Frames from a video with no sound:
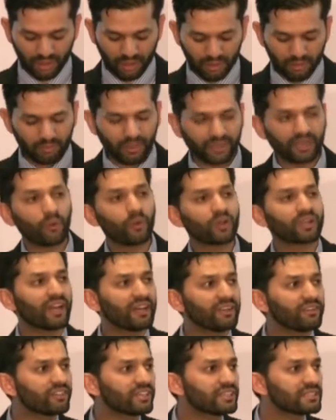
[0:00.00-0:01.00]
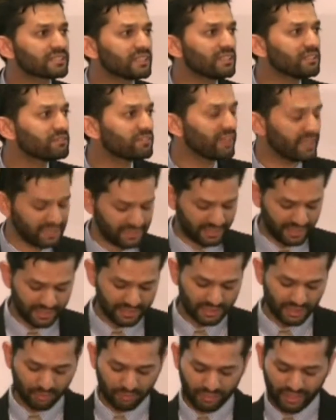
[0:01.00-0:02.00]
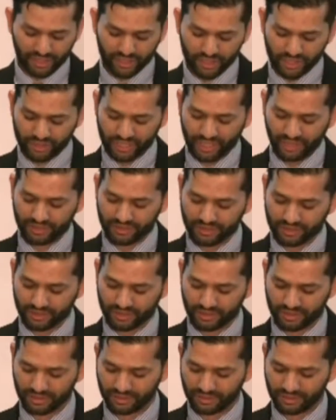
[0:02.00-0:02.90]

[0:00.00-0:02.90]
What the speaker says: But our country is still facing some major challenges,